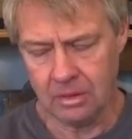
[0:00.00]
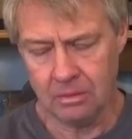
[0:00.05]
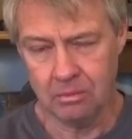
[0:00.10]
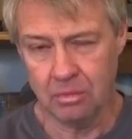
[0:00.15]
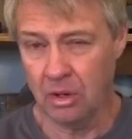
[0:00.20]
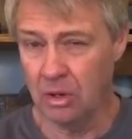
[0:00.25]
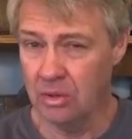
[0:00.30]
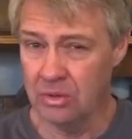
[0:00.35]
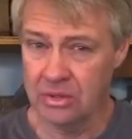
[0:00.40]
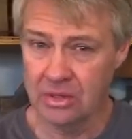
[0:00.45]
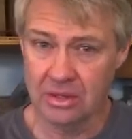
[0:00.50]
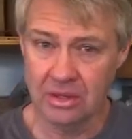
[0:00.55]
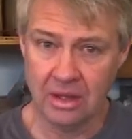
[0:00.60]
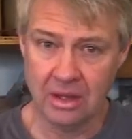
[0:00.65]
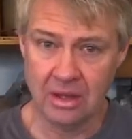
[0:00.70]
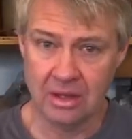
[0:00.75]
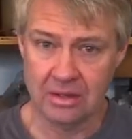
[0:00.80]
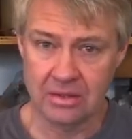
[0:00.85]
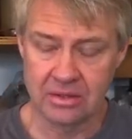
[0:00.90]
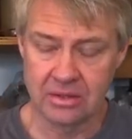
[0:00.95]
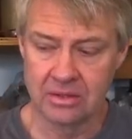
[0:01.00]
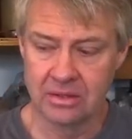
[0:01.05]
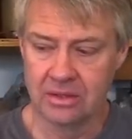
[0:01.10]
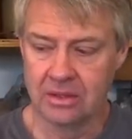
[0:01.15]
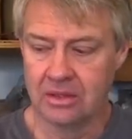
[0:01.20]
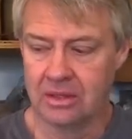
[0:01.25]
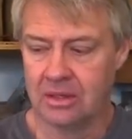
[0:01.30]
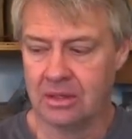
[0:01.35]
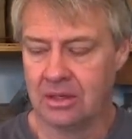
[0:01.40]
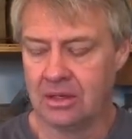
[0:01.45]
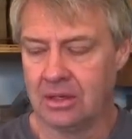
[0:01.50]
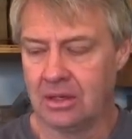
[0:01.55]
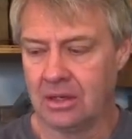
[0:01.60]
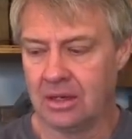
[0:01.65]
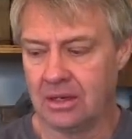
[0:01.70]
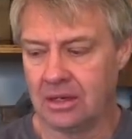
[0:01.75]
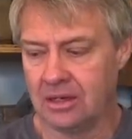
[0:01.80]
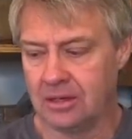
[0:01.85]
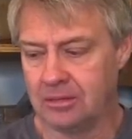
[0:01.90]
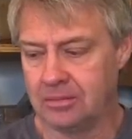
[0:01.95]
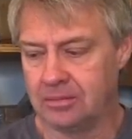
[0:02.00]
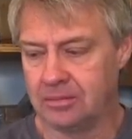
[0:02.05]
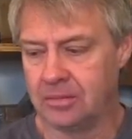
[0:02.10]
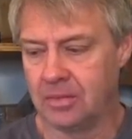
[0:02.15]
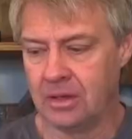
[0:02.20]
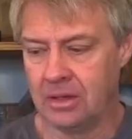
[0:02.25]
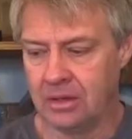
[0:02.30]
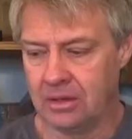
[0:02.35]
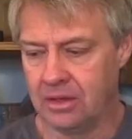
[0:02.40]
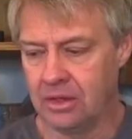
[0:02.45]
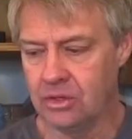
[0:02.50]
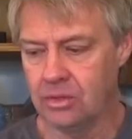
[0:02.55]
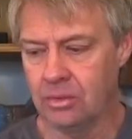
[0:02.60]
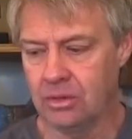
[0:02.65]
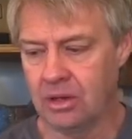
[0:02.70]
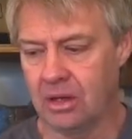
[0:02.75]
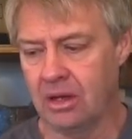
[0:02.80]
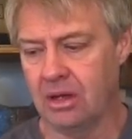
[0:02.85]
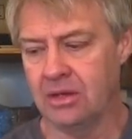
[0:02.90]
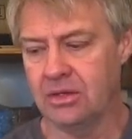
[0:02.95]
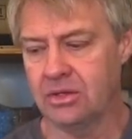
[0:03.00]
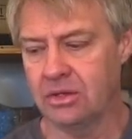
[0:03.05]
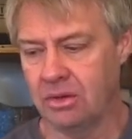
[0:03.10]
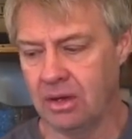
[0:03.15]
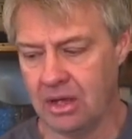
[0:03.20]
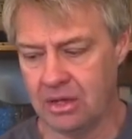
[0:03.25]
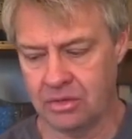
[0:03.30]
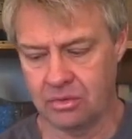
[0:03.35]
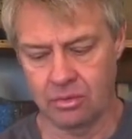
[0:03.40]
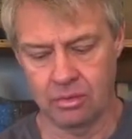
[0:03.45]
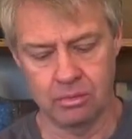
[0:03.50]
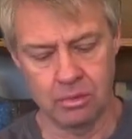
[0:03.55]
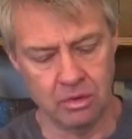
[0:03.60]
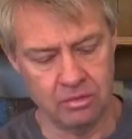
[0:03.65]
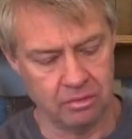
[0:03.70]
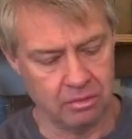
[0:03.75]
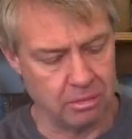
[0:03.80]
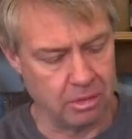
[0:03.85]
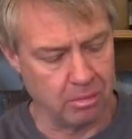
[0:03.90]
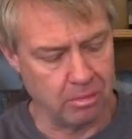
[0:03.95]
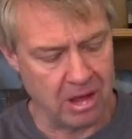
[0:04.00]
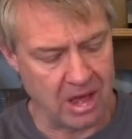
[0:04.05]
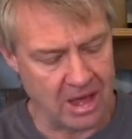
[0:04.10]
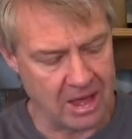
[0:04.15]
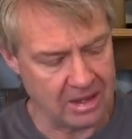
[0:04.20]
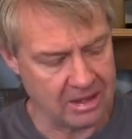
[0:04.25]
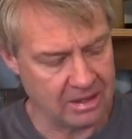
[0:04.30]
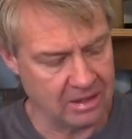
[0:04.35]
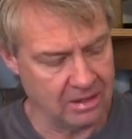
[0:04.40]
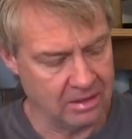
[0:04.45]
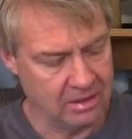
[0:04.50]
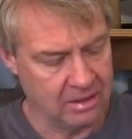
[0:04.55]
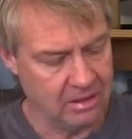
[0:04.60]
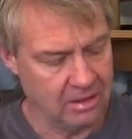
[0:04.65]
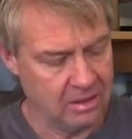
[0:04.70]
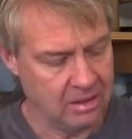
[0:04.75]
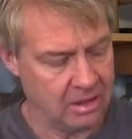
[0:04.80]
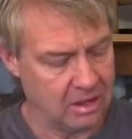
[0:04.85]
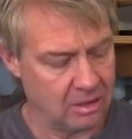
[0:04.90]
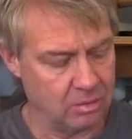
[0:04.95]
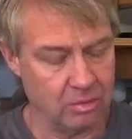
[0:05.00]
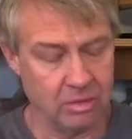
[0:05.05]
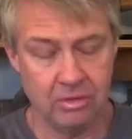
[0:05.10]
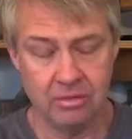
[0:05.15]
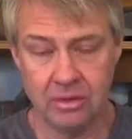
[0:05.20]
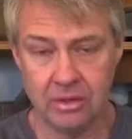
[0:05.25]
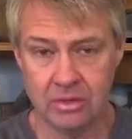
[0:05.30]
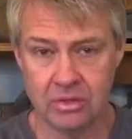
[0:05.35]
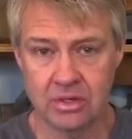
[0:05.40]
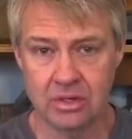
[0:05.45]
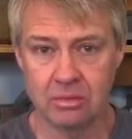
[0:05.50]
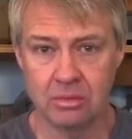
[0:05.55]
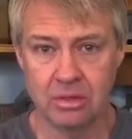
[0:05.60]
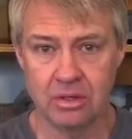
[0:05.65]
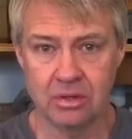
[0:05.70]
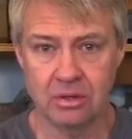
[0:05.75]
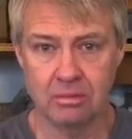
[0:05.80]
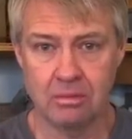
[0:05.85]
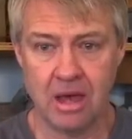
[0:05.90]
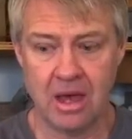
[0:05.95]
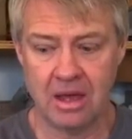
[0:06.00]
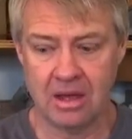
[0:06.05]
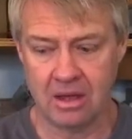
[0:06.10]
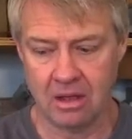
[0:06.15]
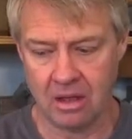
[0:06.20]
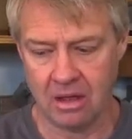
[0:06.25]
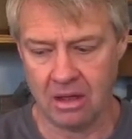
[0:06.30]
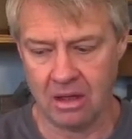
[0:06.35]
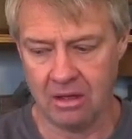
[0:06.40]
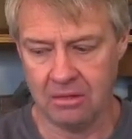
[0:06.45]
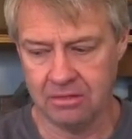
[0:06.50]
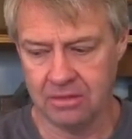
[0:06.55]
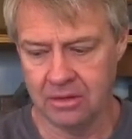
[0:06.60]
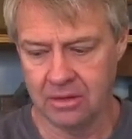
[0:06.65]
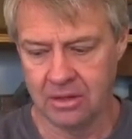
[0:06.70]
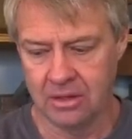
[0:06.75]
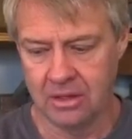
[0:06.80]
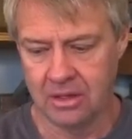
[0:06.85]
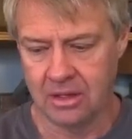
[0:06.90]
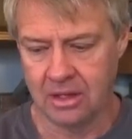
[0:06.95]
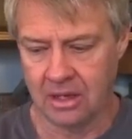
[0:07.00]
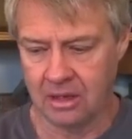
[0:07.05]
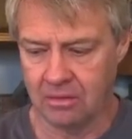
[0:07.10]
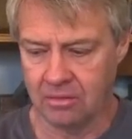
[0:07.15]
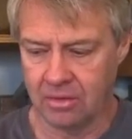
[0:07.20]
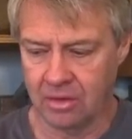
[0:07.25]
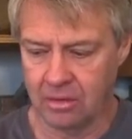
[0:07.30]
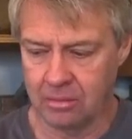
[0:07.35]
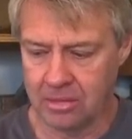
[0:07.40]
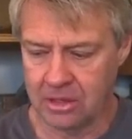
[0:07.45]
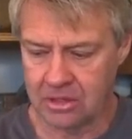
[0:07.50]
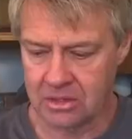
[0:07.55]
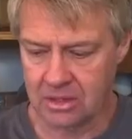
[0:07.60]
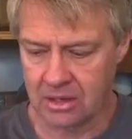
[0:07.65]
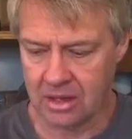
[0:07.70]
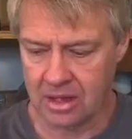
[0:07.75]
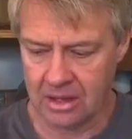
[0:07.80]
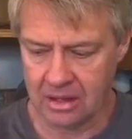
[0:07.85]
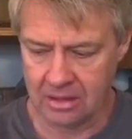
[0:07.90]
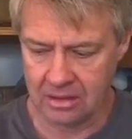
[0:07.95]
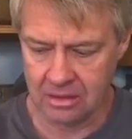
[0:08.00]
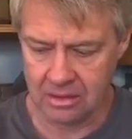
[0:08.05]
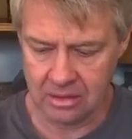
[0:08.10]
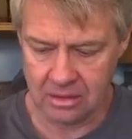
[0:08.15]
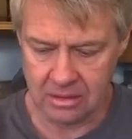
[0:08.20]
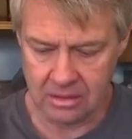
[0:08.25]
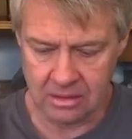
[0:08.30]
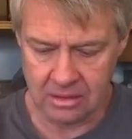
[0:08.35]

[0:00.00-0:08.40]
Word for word: pros and cons. Um, this one also has a removable back, and we've used it with the back off and very much like the